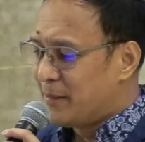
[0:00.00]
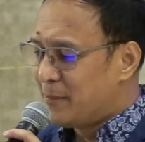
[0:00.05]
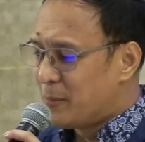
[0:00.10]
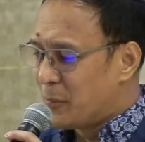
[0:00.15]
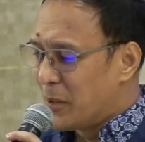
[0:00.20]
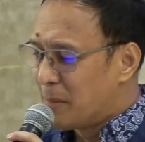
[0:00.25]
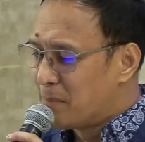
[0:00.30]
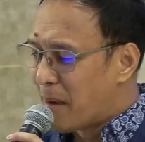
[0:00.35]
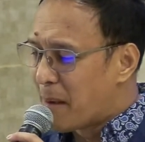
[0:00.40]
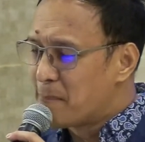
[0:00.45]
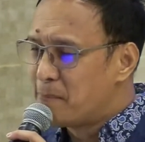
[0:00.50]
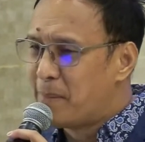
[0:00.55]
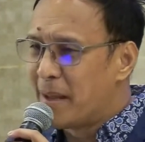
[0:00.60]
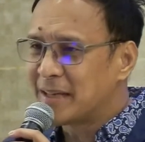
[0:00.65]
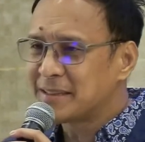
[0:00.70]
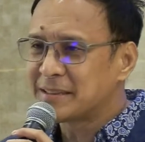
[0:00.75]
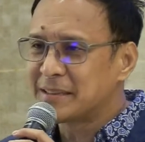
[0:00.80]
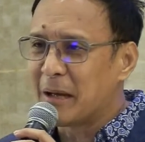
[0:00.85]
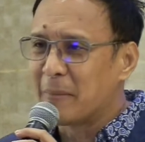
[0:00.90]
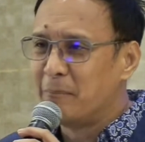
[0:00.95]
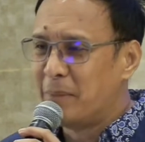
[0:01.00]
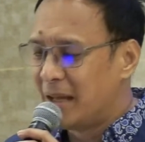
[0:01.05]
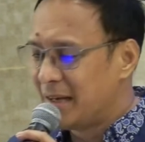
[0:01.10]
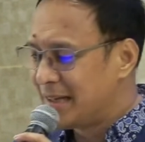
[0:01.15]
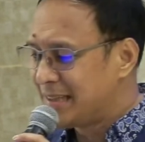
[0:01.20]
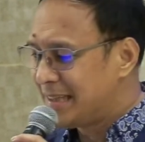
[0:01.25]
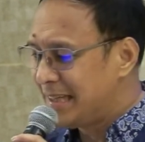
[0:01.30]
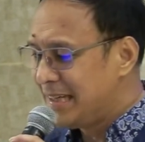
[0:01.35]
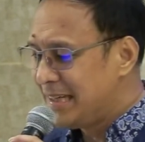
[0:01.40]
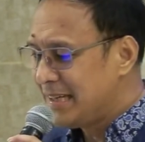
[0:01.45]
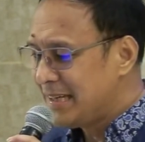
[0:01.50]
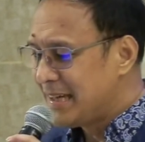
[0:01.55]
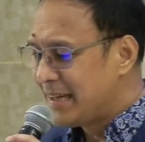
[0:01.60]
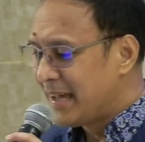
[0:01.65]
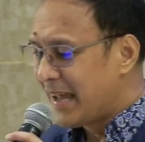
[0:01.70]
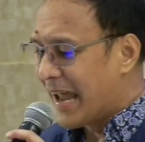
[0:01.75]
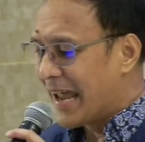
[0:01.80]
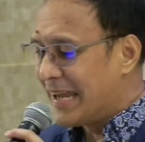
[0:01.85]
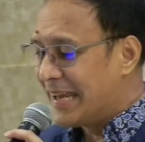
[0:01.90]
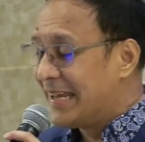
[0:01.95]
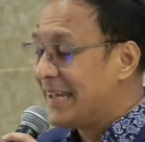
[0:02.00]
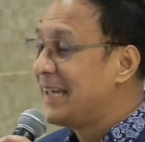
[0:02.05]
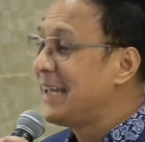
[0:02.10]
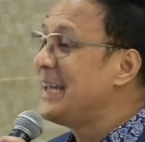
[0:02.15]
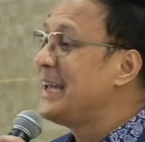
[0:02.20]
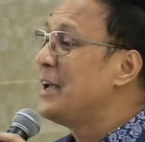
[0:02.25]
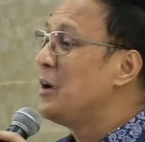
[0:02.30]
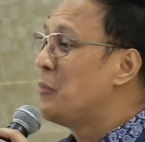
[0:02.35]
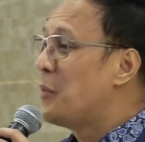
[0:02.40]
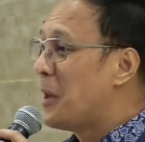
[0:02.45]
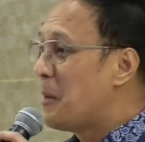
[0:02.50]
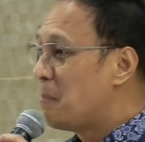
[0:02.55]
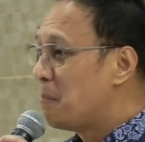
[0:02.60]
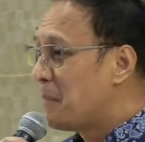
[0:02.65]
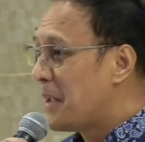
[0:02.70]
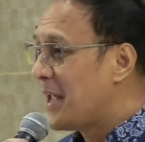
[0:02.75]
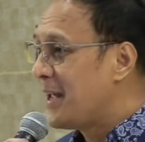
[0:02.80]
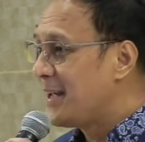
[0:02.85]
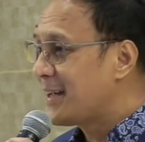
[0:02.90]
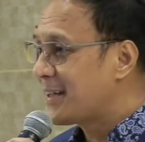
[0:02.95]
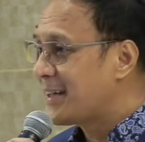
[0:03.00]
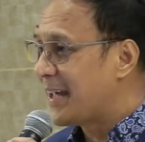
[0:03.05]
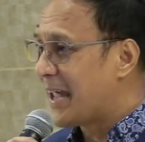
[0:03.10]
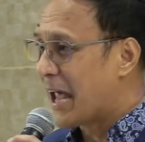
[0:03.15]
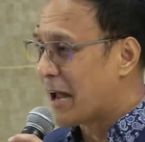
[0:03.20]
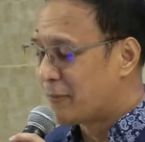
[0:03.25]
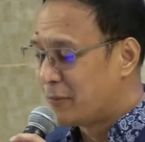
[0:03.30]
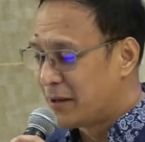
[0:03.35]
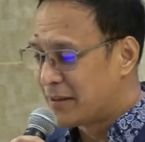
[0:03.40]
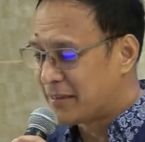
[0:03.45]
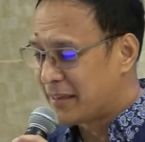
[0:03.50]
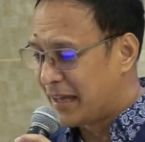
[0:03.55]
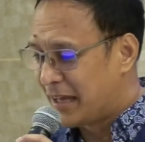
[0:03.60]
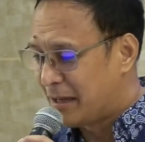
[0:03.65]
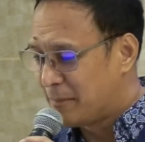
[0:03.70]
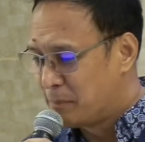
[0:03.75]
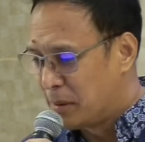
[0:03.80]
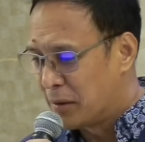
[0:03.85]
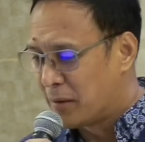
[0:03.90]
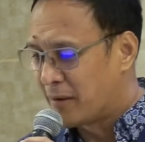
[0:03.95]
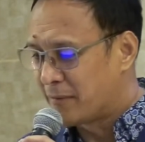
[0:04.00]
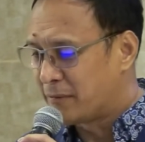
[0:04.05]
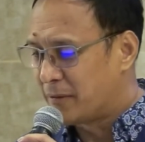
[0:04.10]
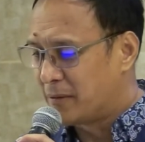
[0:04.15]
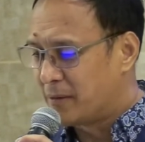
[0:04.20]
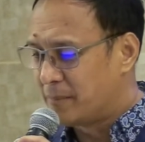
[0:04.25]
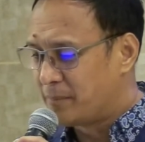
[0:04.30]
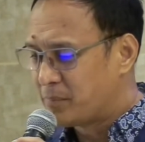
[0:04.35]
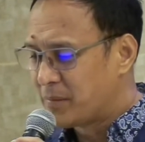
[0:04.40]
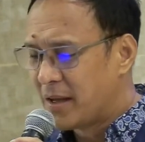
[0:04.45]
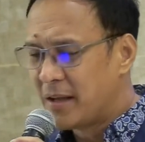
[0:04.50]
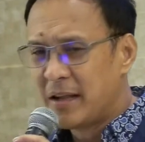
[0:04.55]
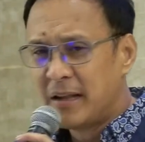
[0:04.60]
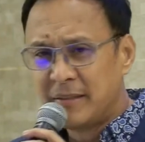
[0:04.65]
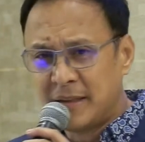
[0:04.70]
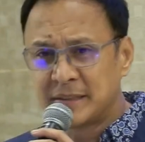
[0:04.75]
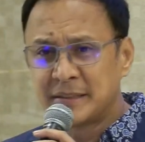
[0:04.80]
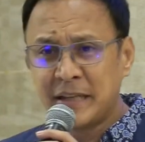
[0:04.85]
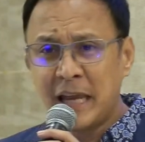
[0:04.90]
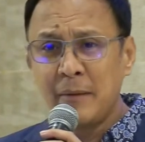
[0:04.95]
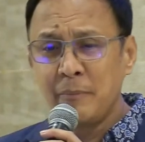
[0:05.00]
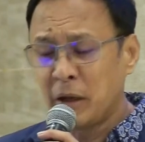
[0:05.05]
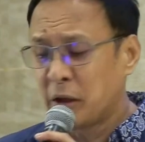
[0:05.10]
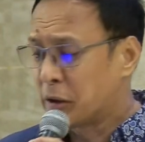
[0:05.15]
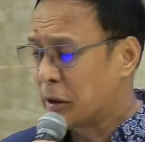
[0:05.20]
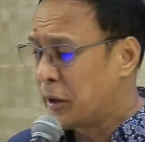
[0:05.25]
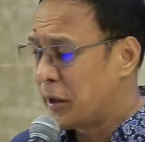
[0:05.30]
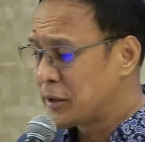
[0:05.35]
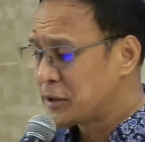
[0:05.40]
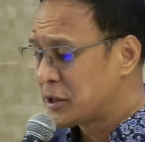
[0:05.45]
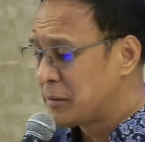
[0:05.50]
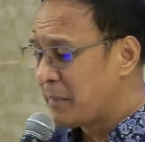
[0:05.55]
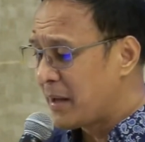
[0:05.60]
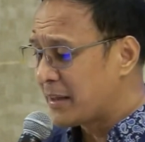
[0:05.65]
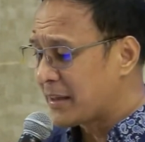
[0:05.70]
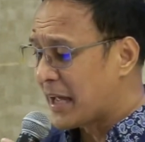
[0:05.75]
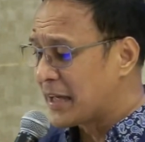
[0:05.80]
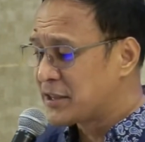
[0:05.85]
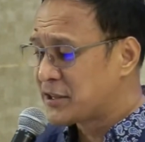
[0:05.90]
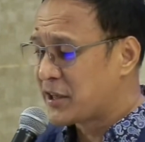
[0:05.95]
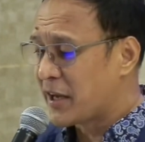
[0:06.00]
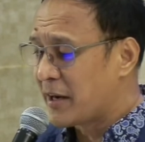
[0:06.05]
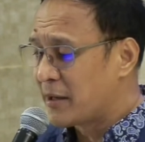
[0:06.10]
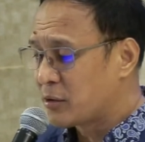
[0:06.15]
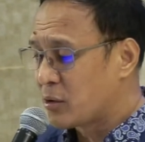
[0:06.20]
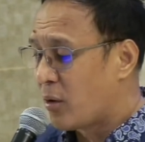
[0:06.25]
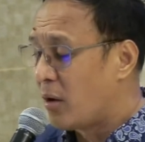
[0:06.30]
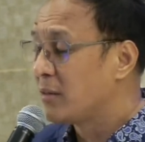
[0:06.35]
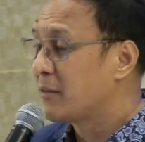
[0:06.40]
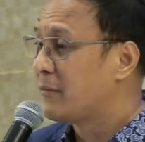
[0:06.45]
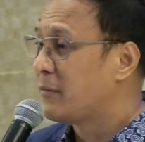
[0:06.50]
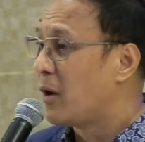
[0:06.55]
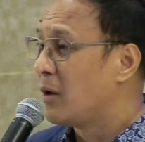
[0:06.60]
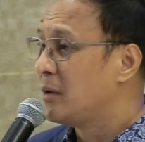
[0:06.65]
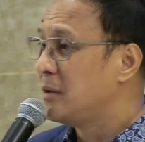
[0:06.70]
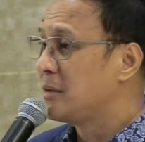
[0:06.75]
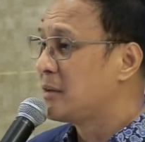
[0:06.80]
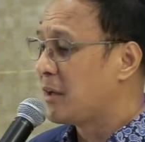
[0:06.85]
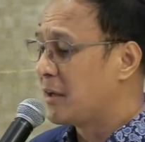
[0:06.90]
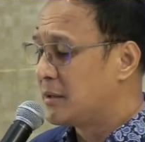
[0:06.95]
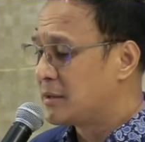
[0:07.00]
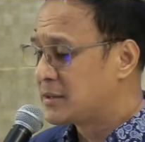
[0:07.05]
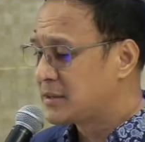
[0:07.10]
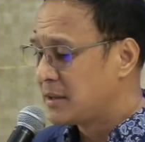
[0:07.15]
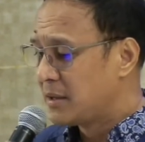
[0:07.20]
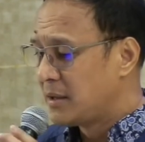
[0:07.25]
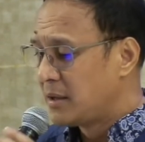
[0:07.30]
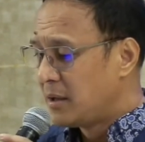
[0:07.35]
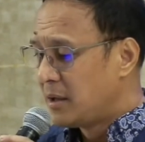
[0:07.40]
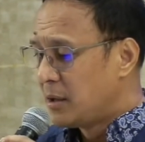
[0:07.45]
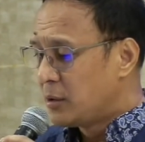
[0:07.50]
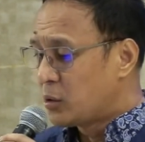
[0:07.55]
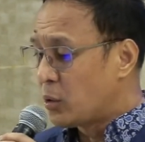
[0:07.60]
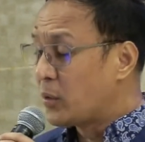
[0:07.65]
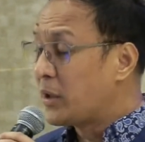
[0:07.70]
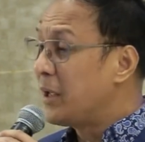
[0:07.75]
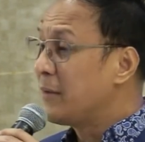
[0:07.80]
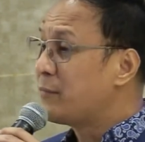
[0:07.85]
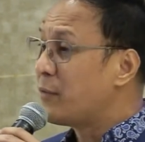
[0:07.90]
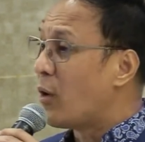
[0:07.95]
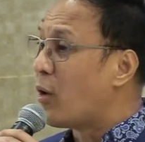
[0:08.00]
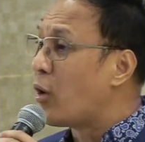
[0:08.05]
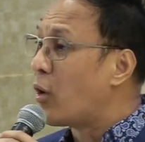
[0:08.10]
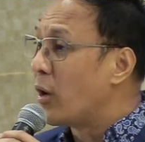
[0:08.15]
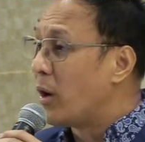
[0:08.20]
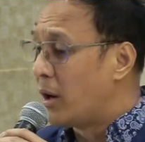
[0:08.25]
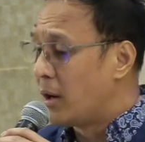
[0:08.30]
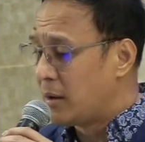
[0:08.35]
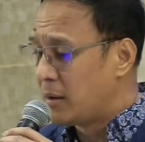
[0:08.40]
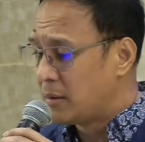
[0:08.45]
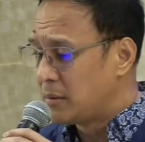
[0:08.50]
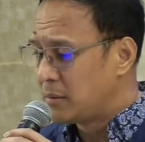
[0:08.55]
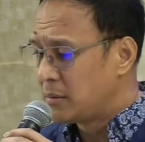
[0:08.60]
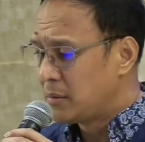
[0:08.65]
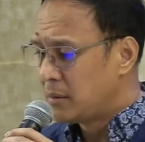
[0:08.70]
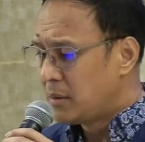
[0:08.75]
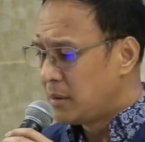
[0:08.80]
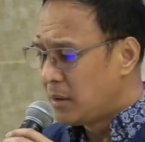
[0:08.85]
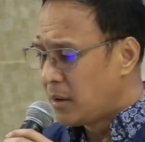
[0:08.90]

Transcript: with, with my best ability, and He will make everything beautiful. The same encouragement I share to all the volunteers to give all,